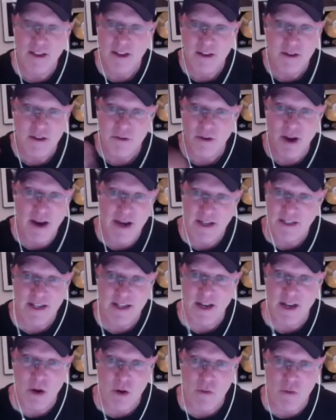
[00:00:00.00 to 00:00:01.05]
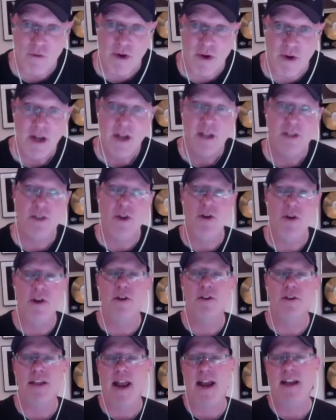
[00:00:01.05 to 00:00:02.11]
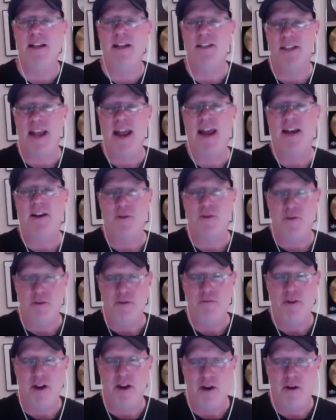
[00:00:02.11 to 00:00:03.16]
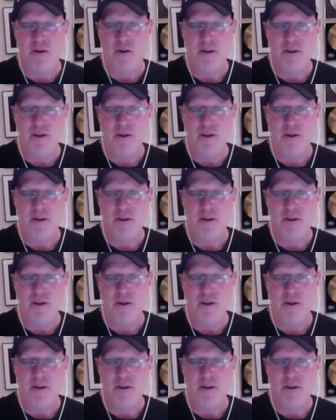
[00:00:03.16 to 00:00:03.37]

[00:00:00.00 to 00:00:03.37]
right, to get over it. So, Danny Stanton, who you know.